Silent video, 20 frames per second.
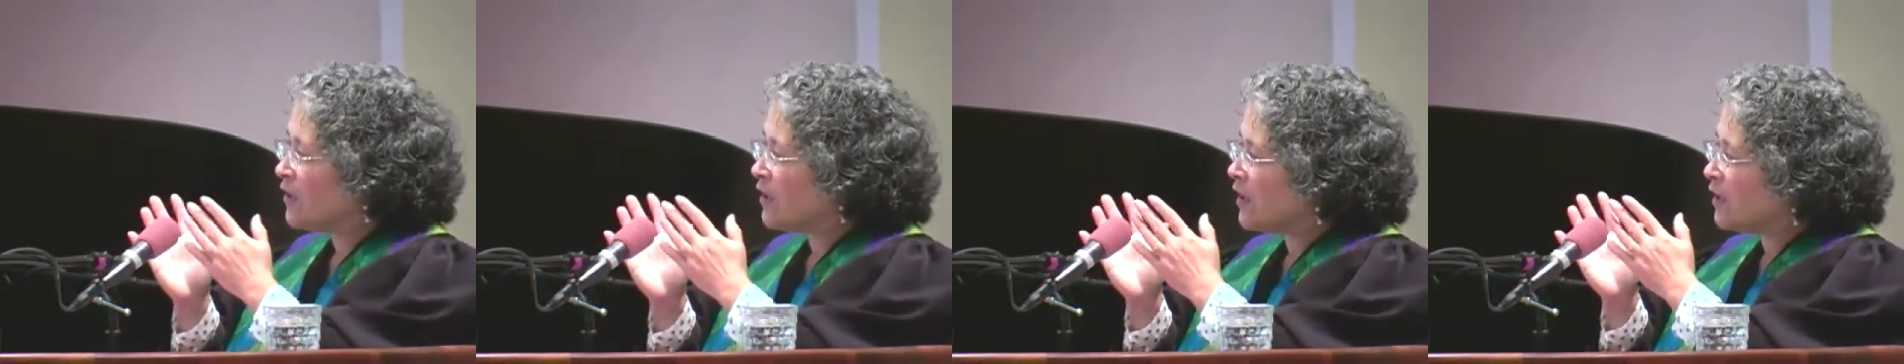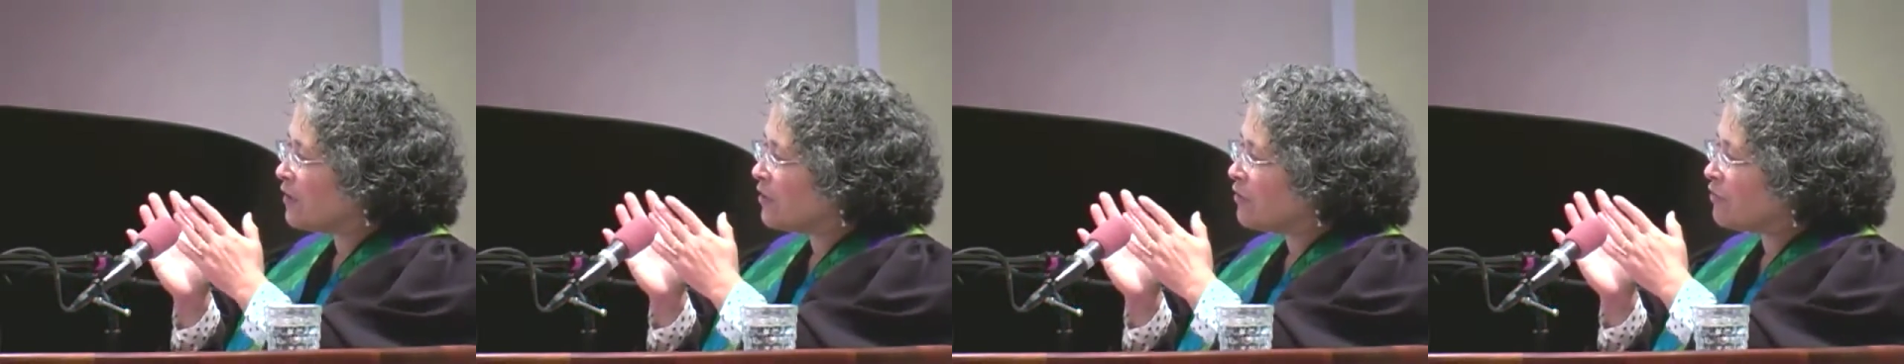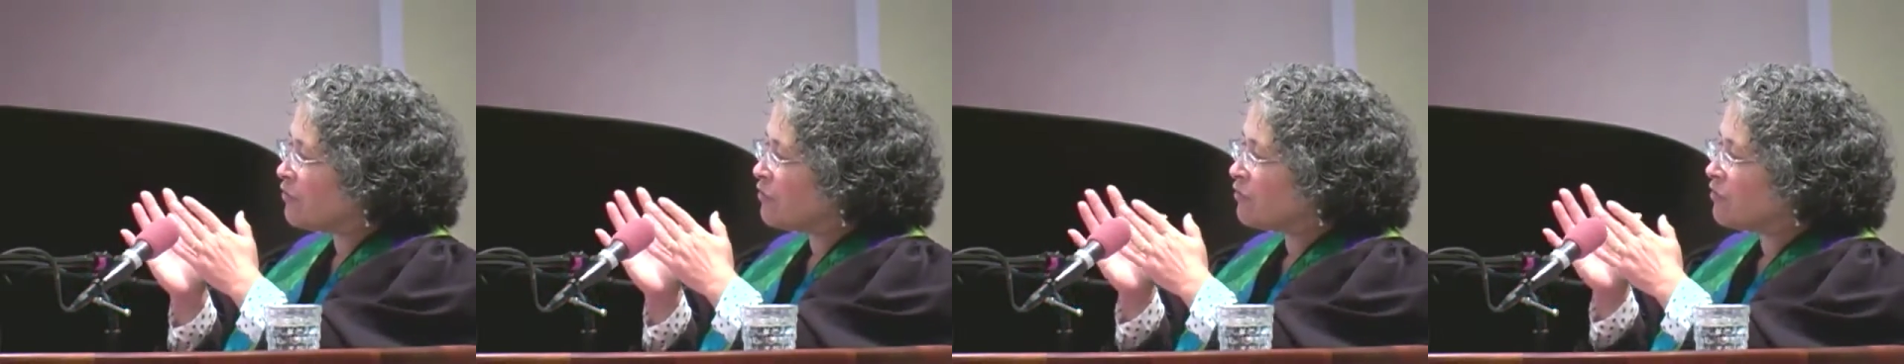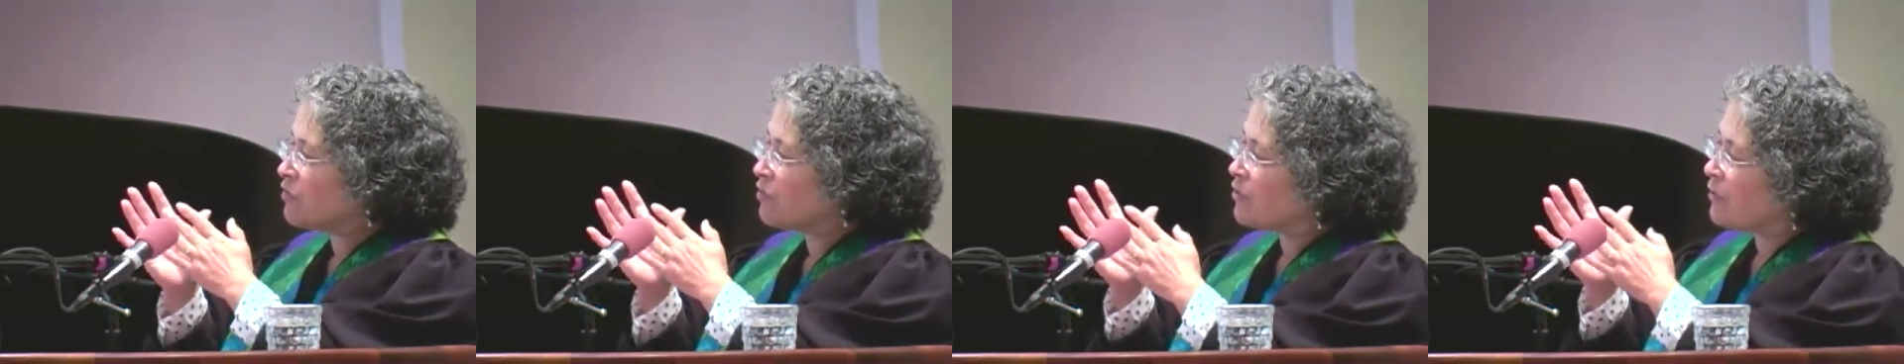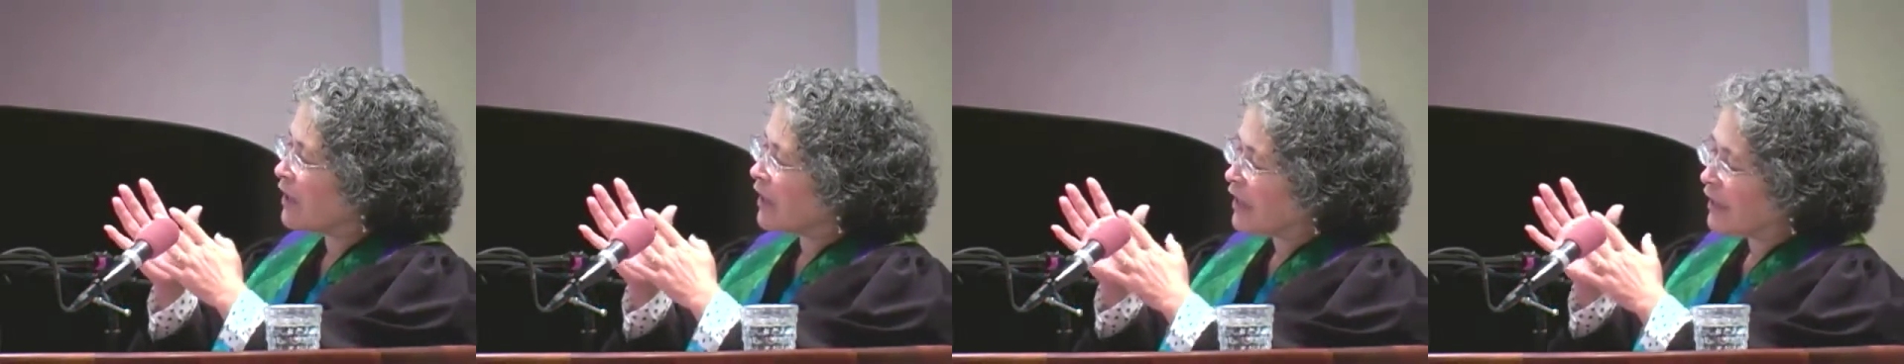that
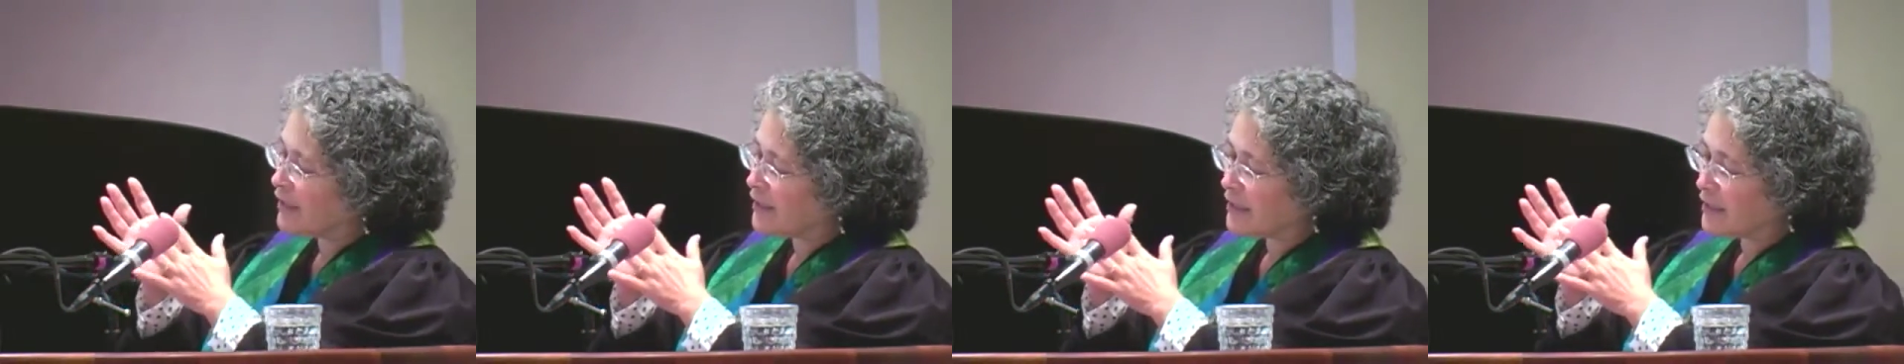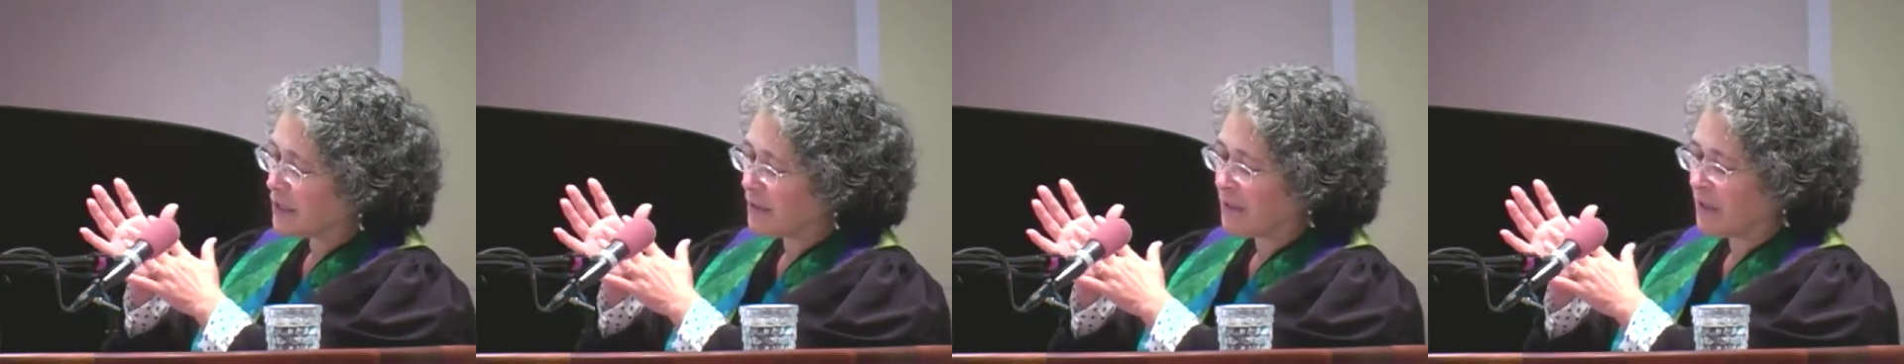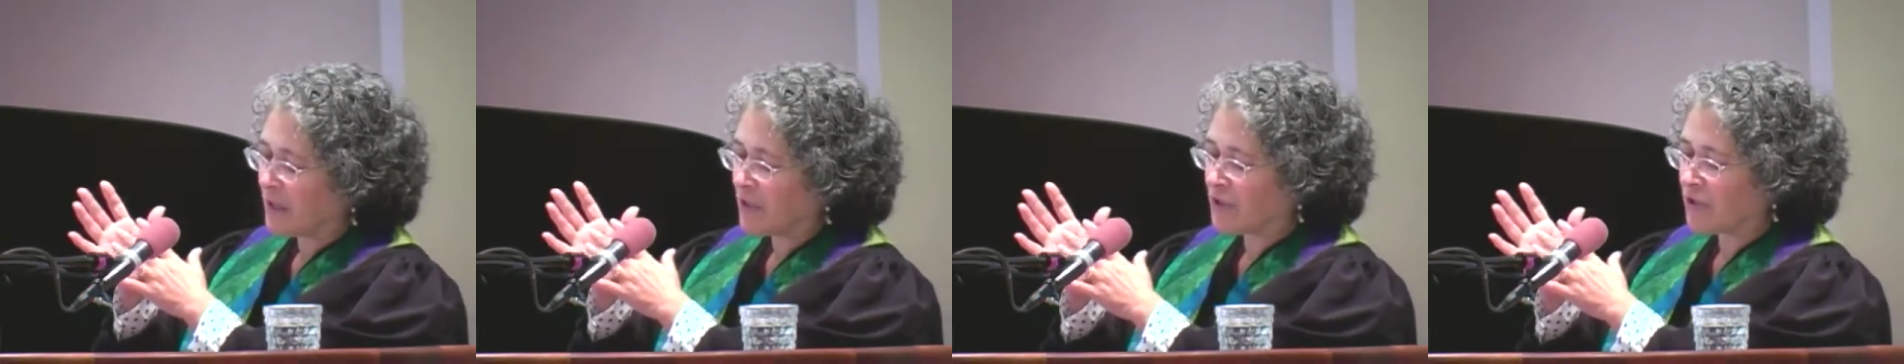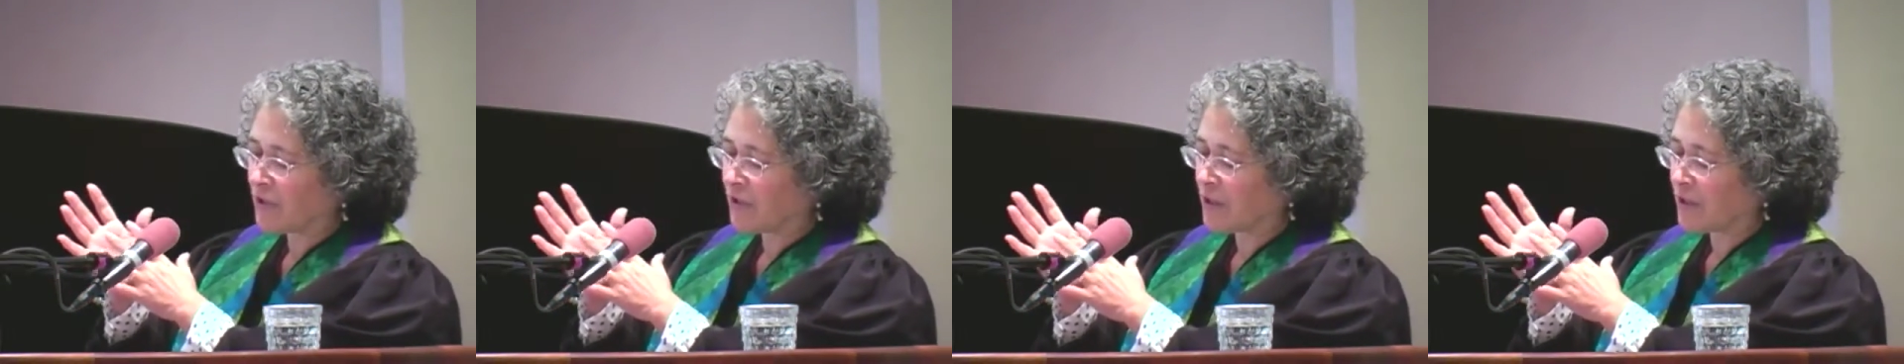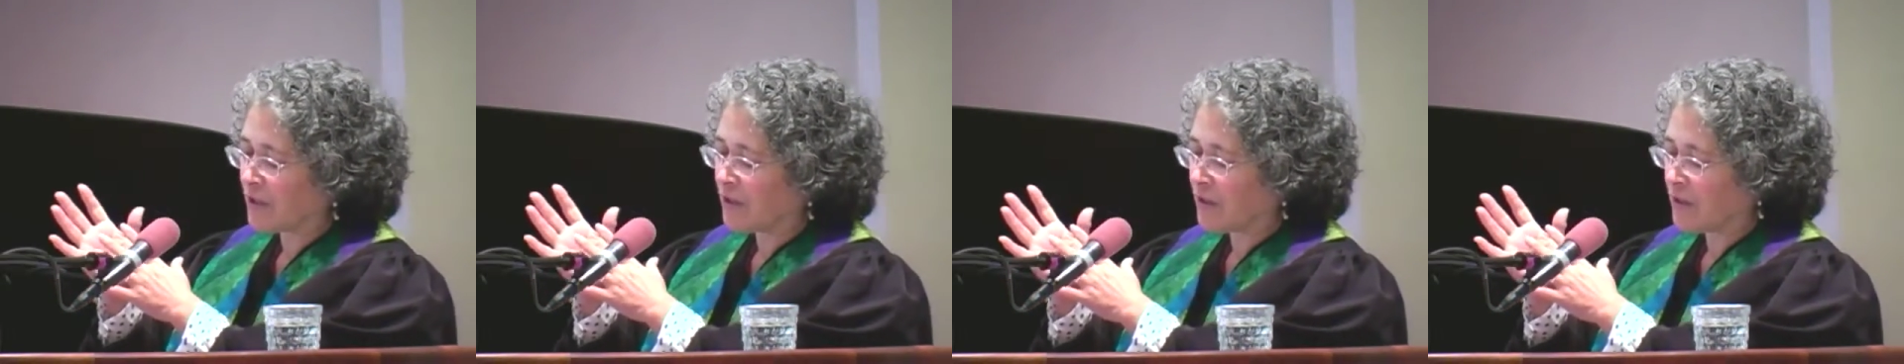grew
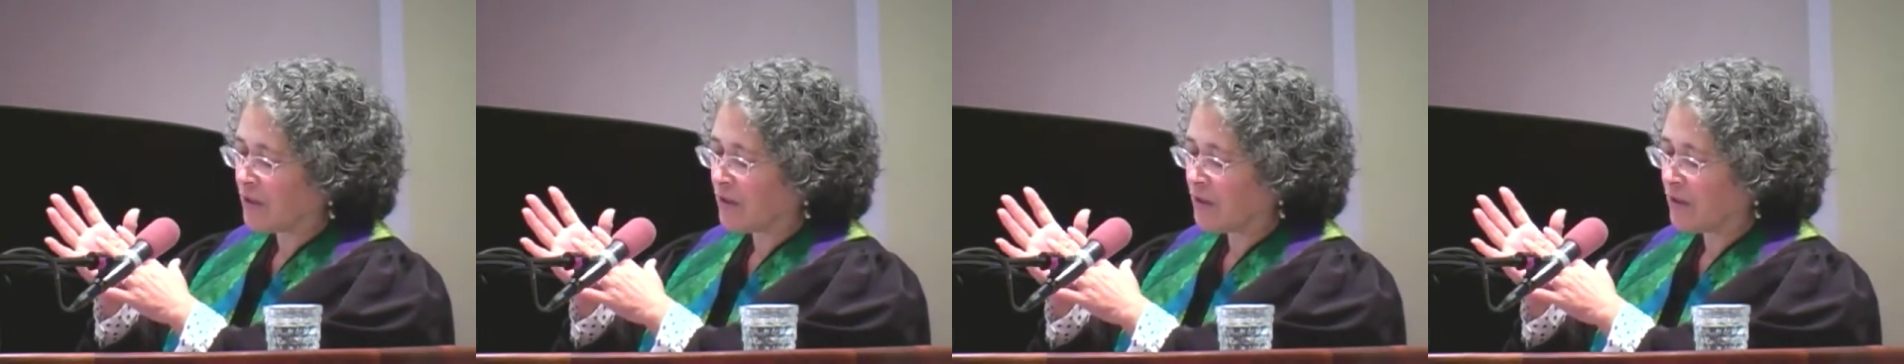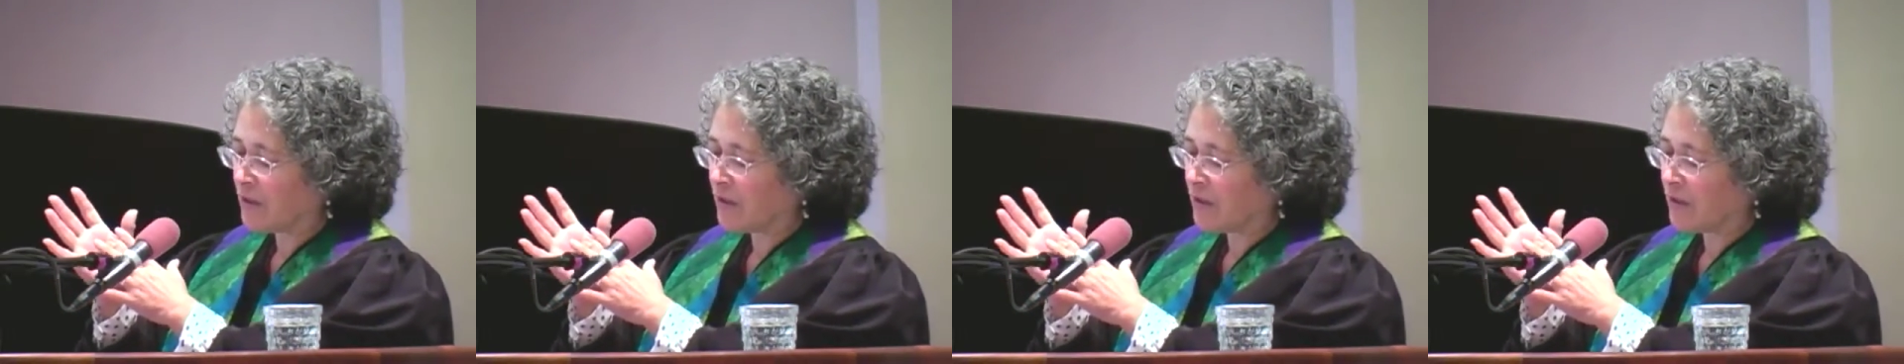asymmetrically,